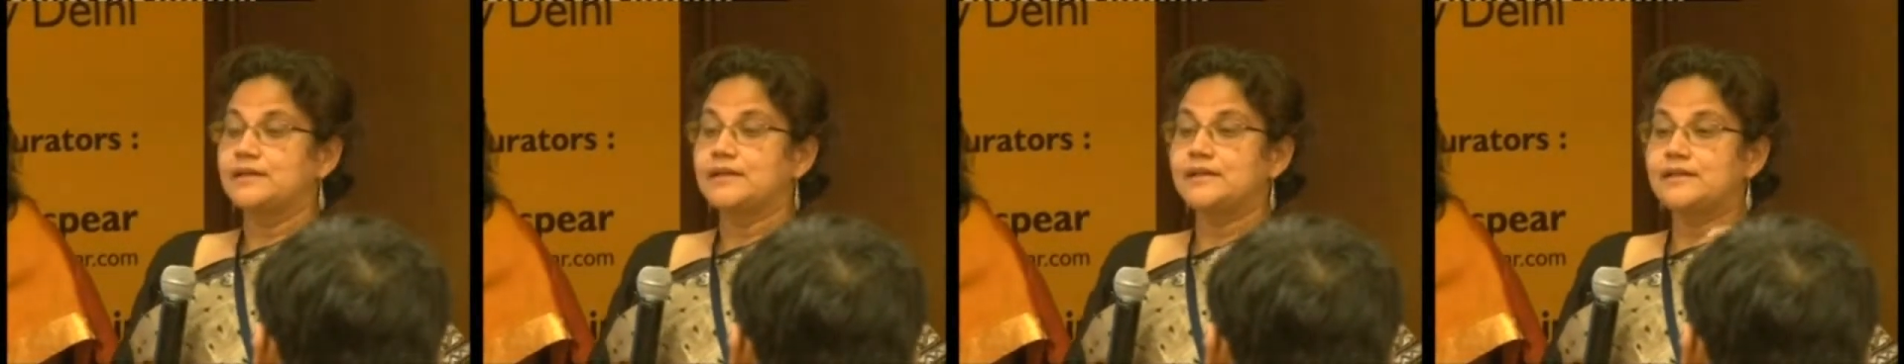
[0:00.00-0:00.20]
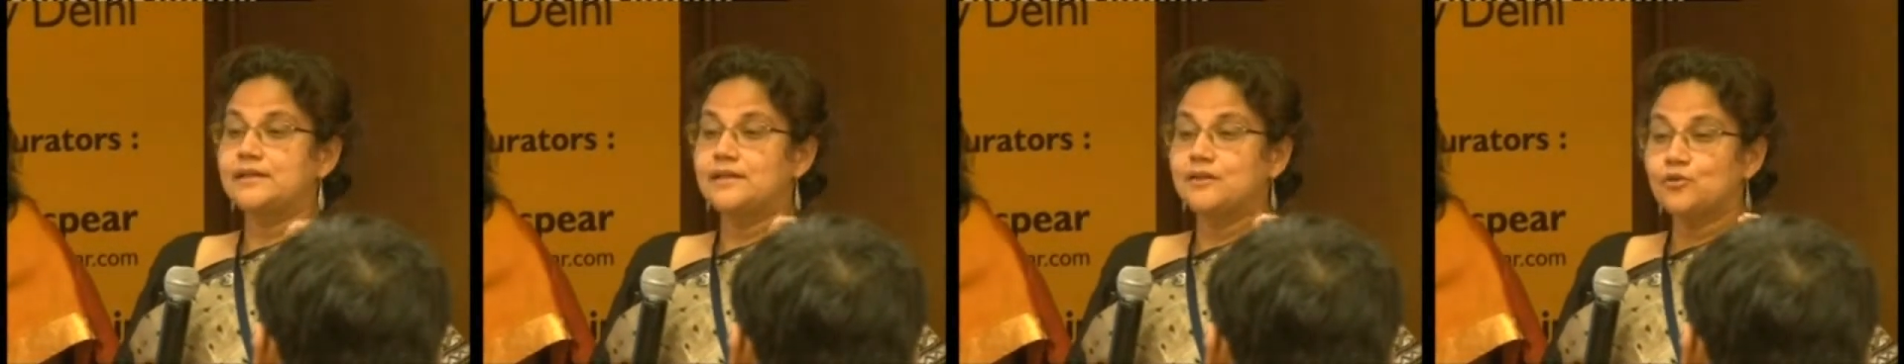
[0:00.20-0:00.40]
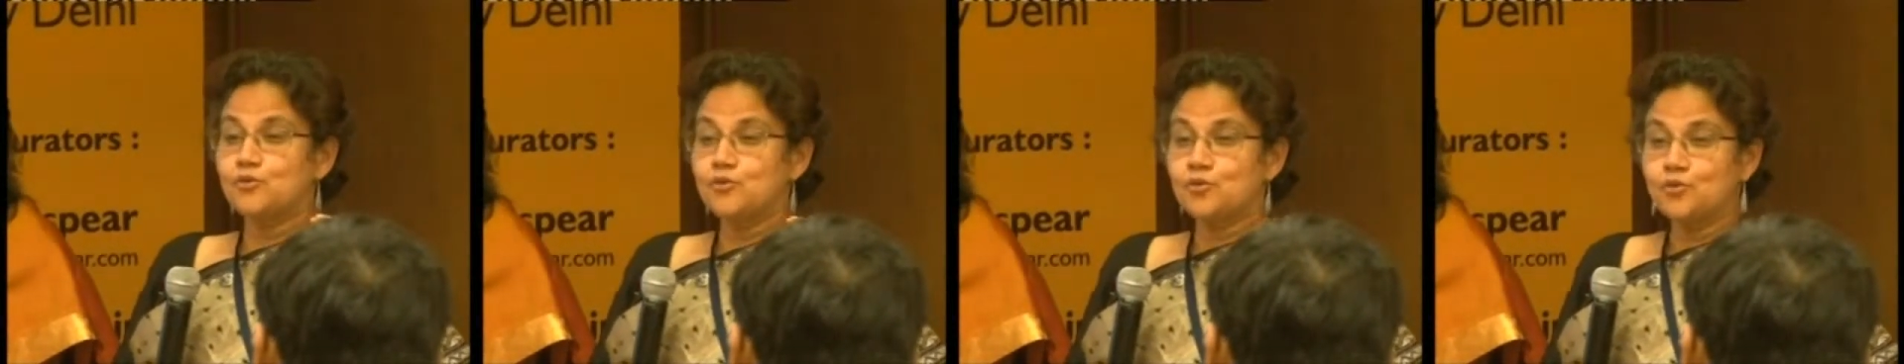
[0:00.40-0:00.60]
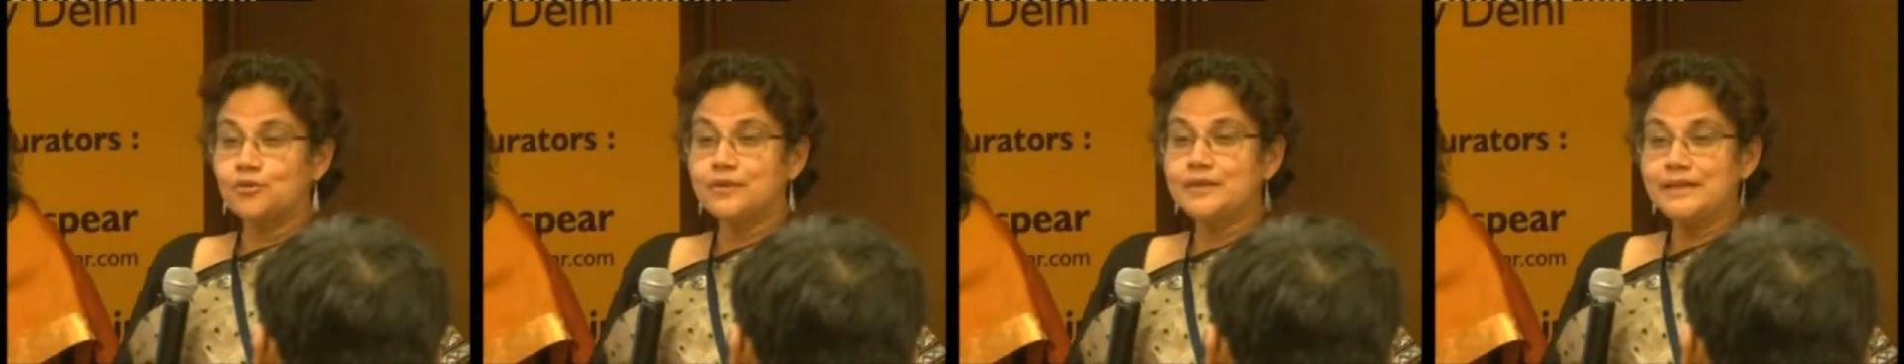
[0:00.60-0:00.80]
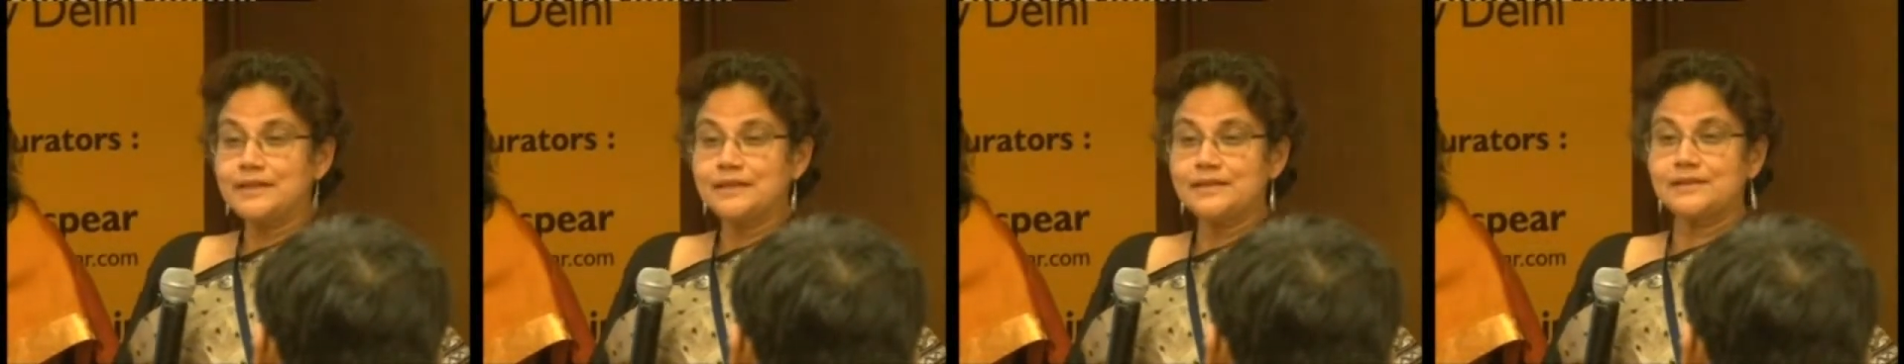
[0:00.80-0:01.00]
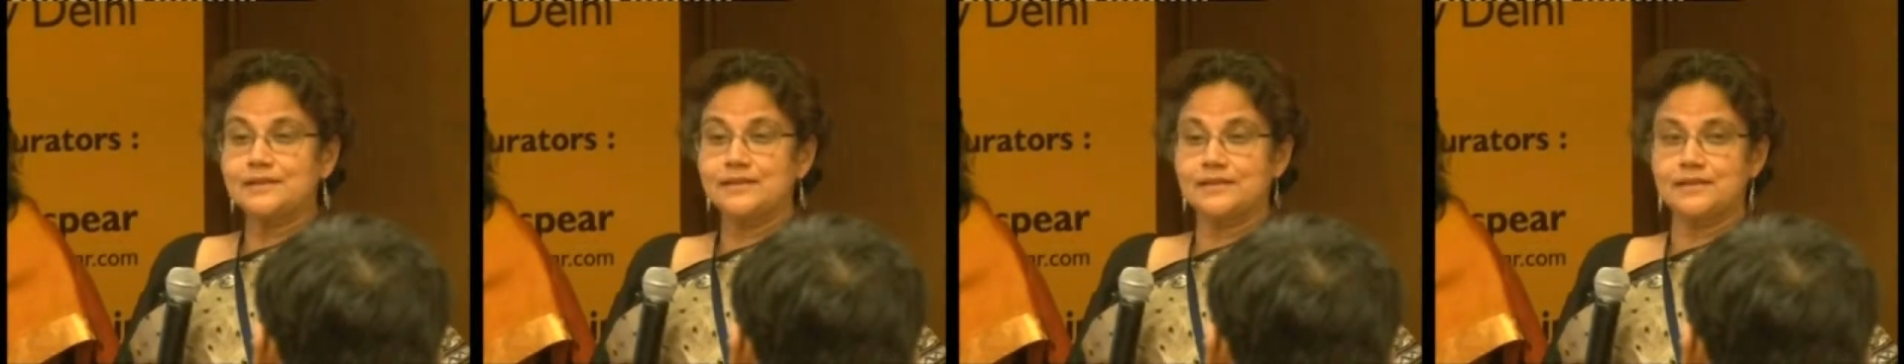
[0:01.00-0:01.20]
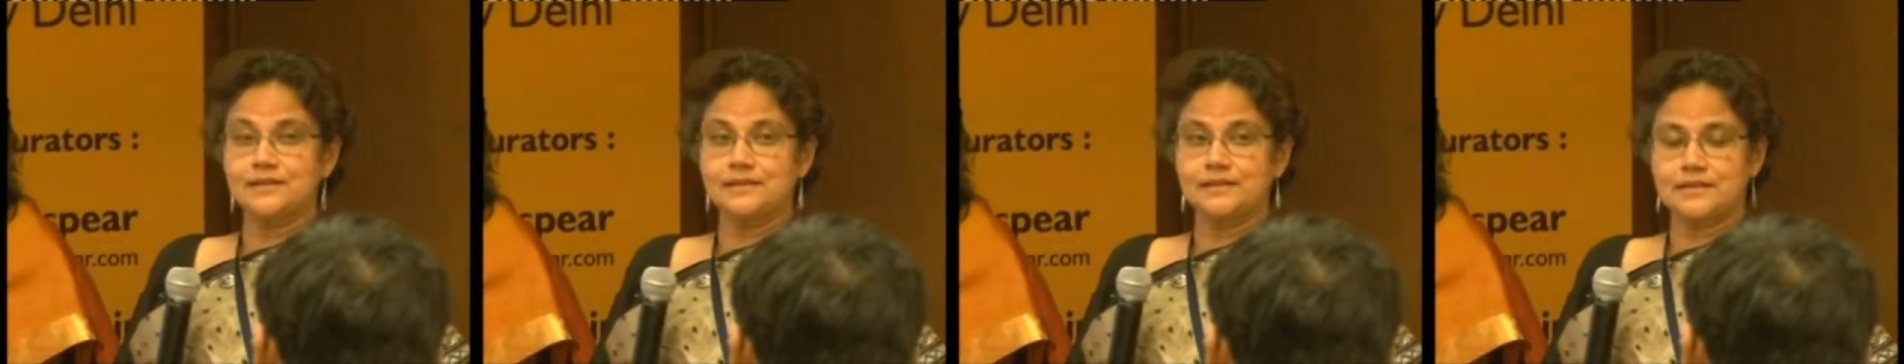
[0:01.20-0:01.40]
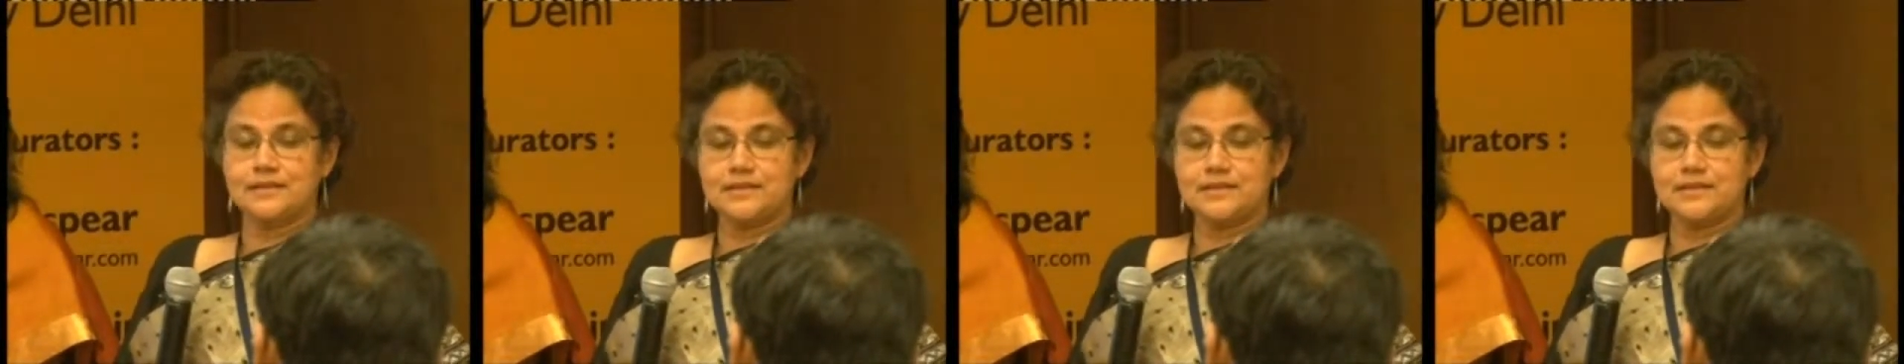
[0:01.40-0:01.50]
that the only thing